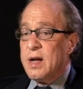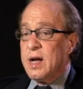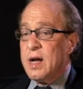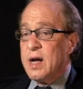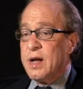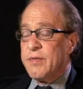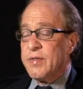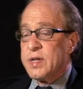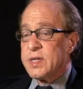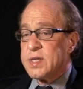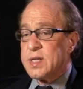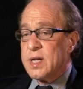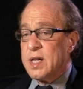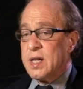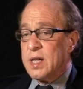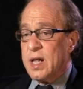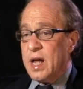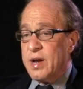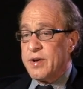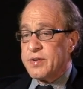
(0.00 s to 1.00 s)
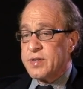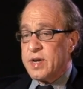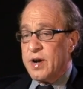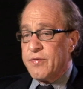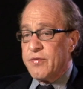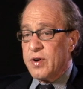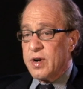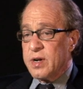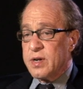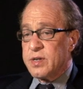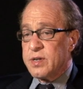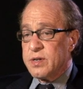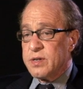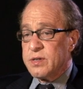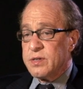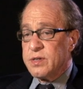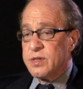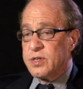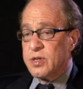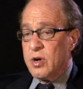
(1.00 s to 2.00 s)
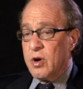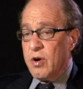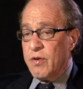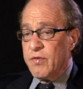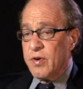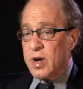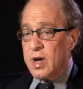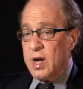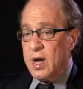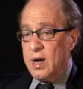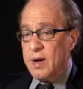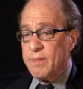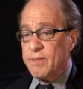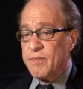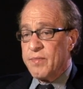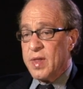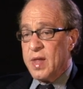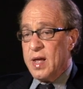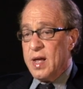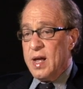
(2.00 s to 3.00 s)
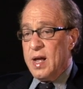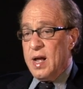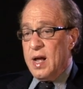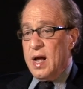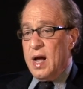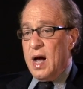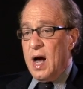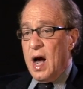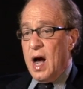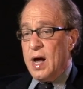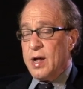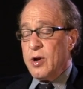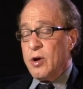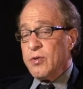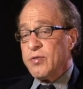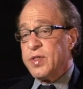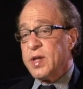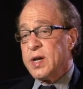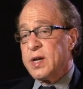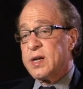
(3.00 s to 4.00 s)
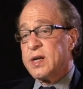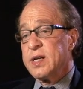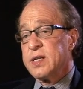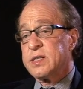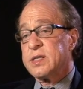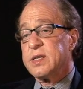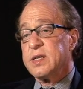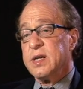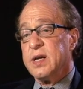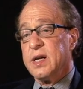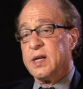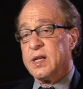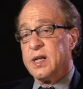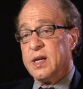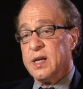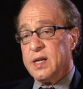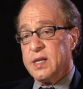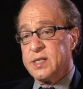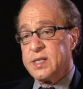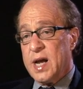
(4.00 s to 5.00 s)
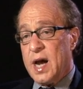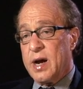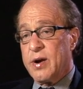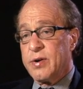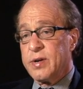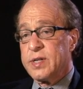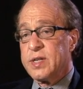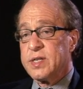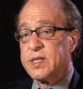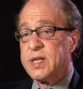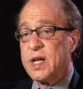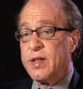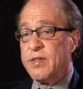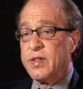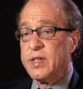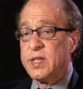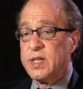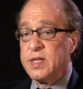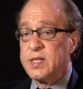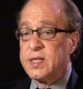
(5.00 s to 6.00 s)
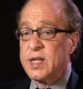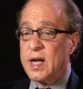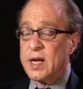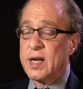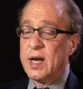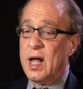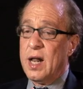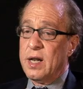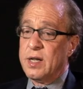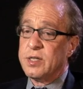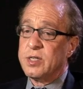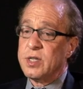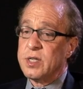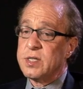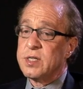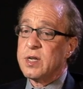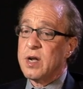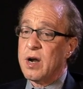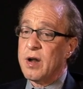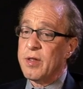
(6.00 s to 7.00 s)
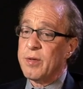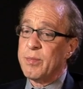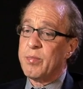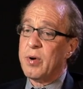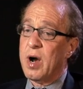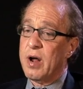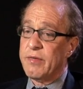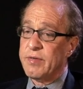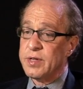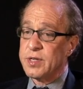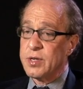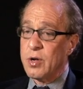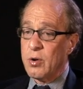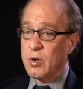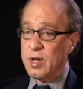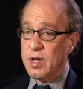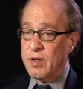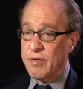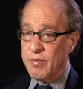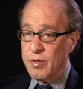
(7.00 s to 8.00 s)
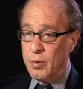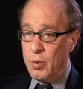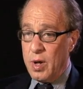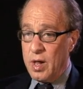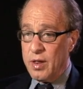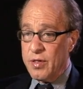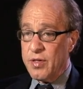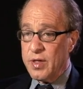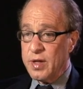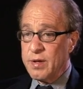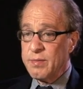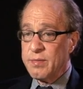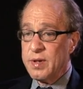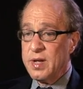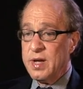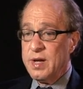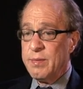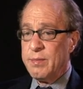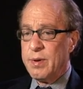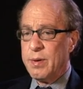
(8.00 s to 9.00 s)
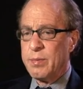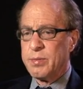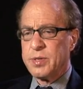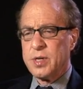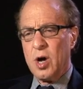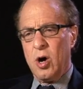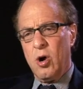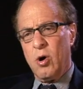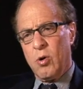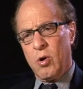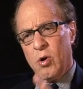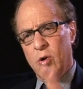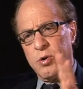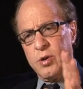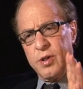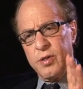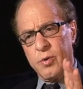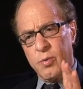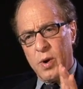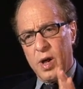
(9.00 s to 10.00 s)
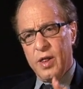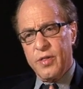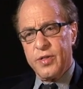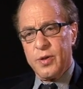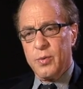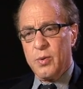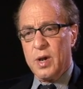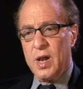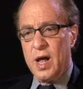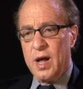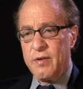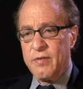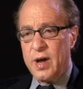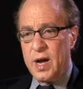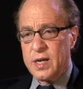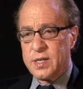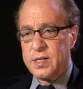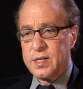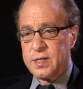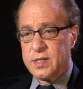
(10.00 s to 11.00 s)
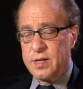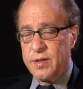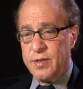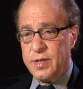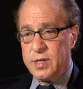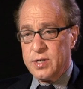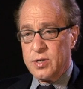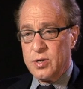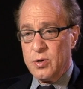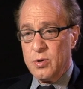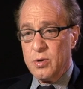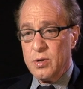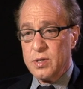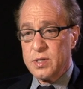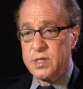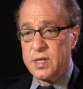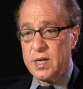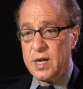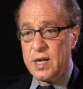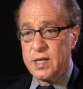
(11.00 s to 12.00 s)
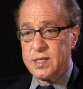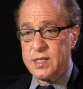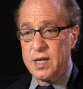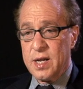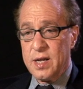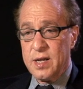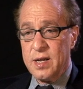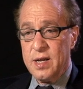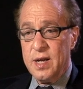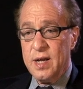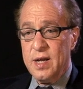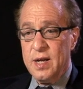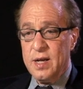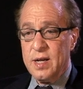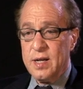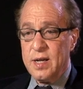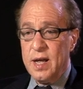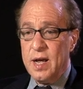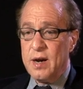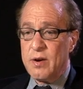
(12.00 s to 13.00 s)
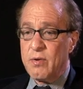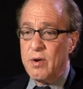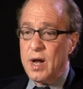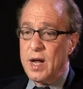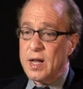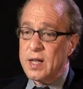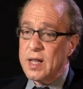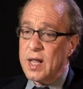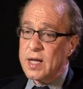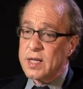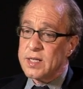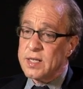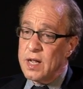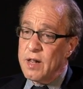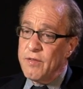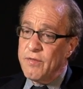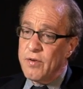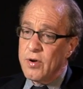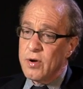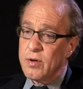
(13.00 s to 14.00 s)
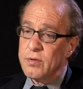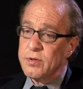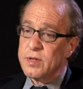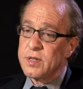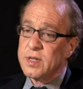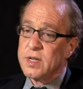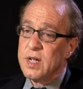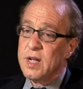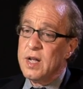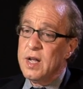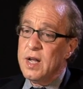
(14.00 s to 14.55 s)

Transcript: Uh, there's still a lot of suffering to, to overcome. I don't think it's, uh, it's accurate to say that these technologies are the province only of the wealthy. People say, oh, only the wealthy will have access to these tools. And I say, yeah, right, like cell phones.